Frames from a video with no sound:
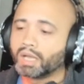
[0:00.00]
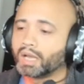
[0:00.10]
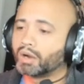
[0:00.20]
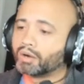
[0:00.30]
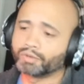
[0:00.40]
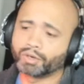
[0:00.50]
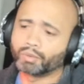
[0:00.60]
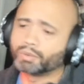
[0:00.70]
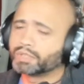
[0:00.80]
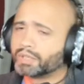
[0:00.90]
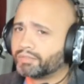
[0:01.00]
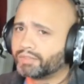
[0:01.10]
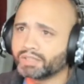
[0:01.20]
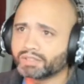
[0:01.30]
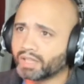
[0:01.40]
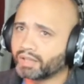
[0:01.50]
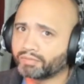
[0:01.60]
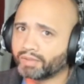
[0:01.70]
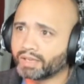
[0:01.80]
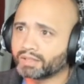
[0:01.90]
However, you're always going to face that
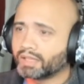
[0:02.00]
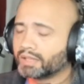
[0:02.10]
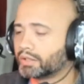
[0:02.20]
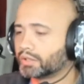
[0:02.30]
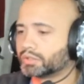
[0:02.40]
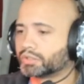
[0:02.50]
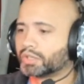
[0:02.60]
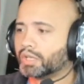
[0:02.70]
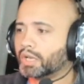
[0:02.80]
fact that there's